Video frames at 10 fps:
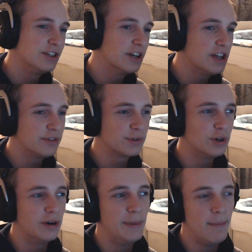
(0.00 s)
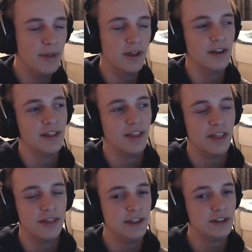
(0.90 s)
you guys have got to remember that
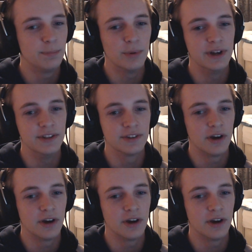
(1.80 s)
these boys